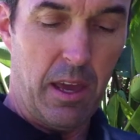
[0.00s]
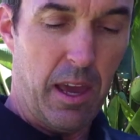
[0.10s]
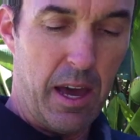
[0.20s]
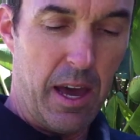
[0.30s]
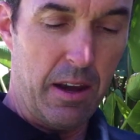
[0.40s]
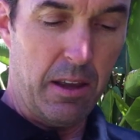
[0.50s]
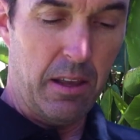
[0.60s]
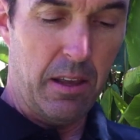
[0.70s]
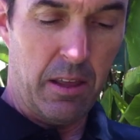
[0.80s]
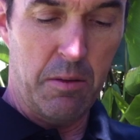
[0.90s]
And
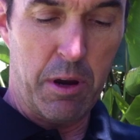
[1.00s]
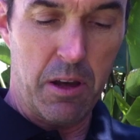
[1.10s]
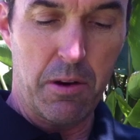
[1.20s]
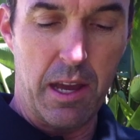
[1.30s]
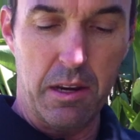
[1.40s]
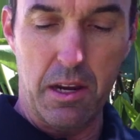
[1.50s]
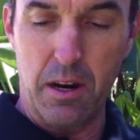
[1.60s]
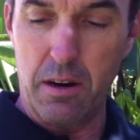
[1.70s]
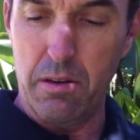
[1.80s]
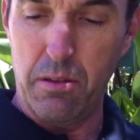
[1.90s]
in my other hand
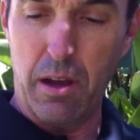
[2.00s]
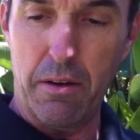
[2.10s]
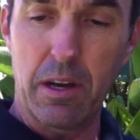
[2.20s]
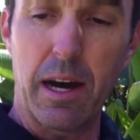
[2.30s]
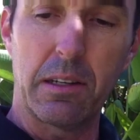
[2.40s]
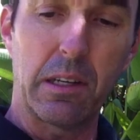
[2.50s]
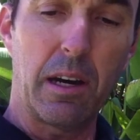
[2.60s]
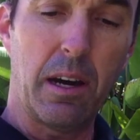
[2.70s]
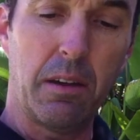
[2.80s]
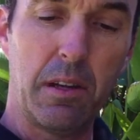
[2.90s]
here, I've got
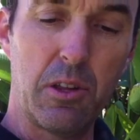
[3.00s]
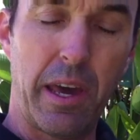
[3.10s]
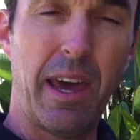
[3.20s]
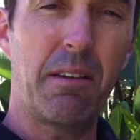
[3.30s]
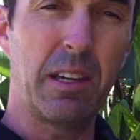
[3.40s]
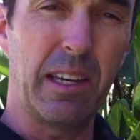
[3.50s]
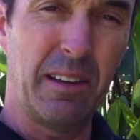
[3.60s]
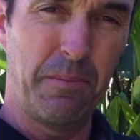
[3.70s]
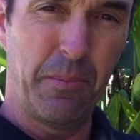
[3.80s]
Ninja Heavy.